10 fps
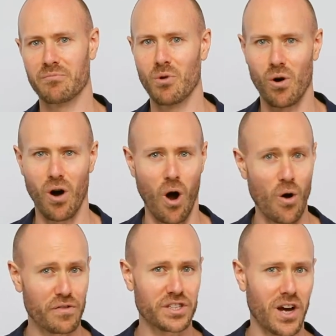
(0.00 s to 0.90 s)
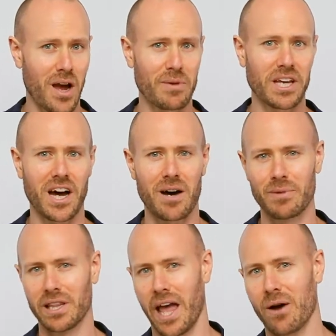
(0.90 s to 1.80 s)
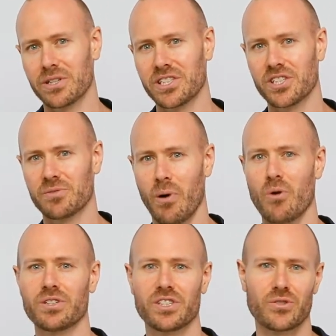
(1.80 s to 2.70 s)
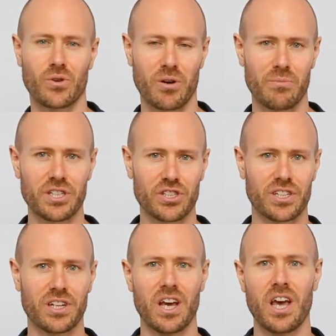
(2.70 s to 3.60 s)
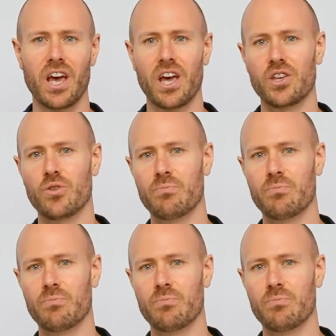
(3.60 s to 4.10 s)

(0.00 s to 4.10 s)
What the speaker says: more overtime income, allowances, bonuses, or commission, you